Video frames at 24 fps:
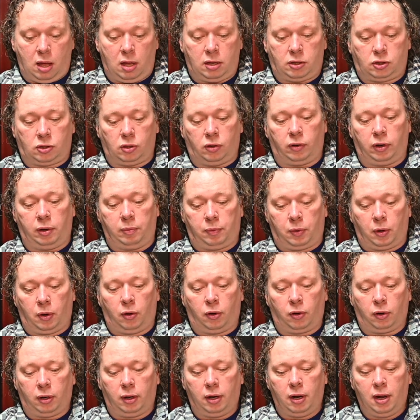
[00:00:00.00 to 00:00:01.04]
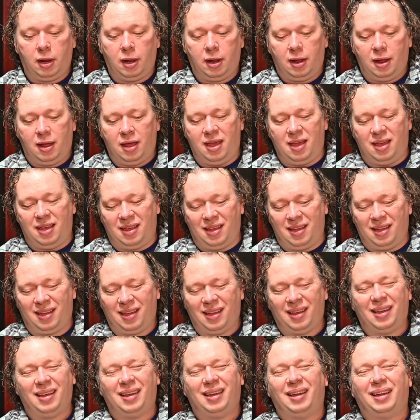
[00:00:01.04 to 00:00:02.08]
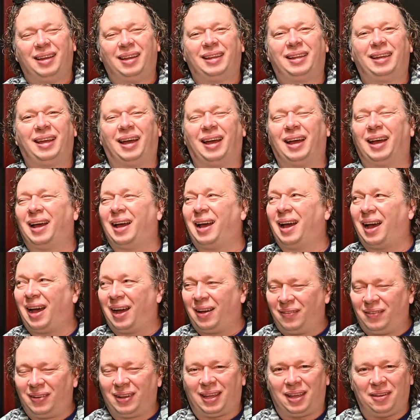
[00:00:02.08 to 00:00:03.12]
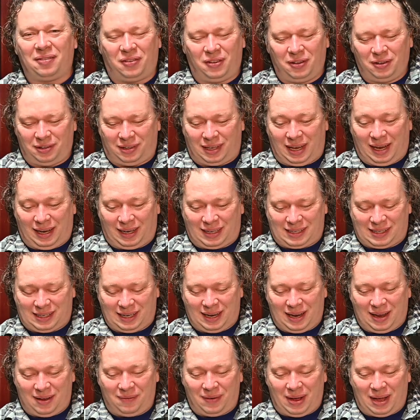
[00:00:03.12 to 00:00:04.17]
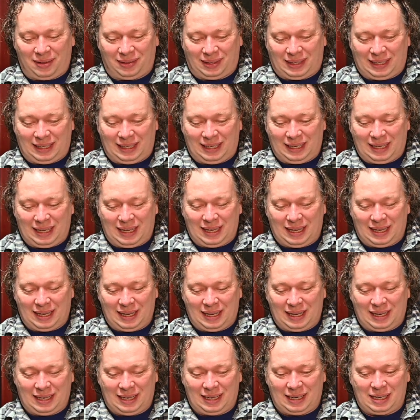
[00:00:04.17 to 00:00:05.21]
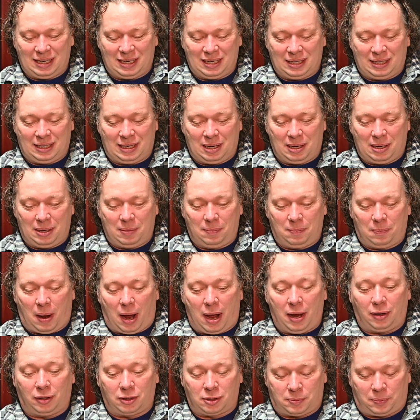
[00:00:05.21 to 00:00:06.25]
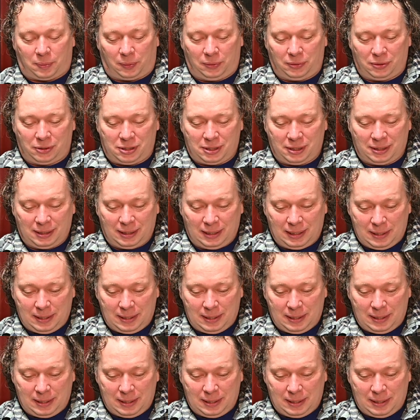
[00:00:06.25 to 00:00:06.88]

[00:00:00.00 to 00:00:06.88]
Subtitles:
Sorry, Bjorn. I will give you a text about the biospons.